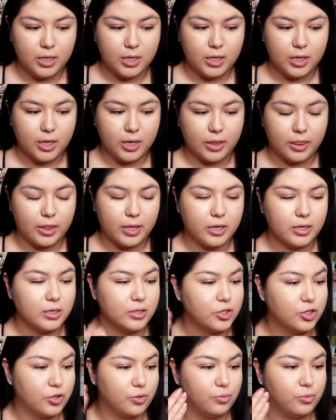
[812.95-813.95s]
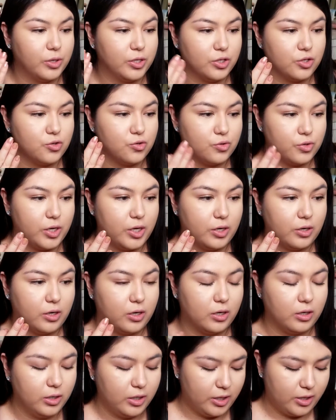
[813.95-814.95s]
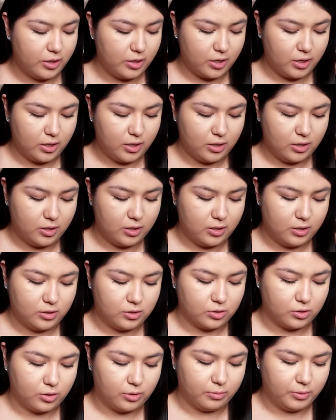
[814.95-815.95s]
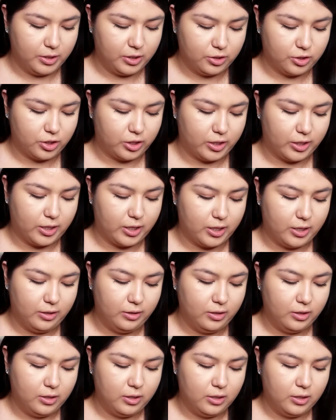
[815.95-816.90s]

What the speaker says: and then she went straight on, I think. So I'm gonna try that.